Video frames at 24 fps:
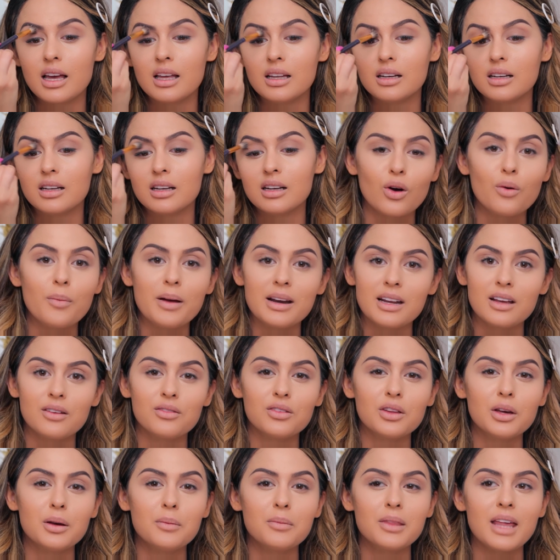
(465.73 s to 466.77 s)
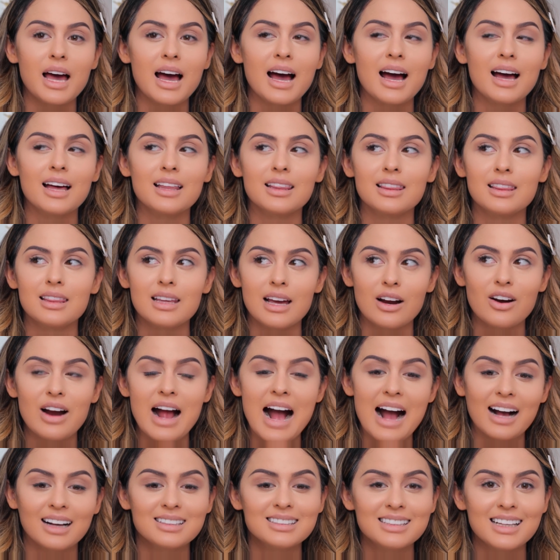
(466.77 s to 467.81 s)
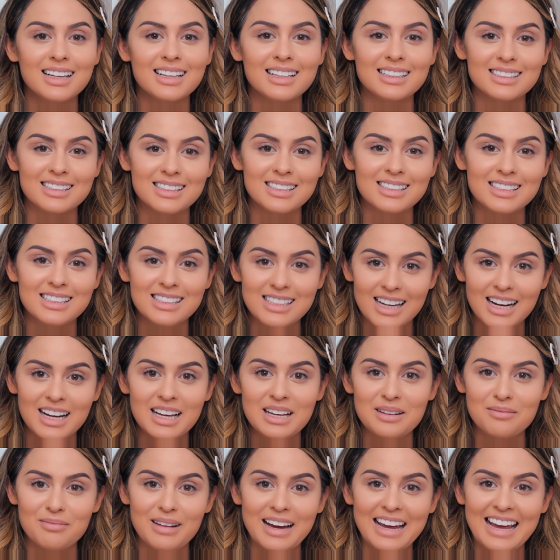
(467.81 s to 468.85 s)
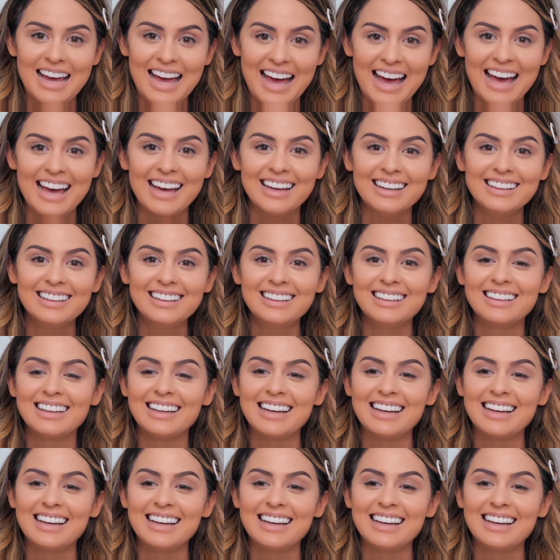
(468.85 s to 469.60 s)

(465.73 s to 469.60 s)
and so many of them that their accent gets stuck in my head,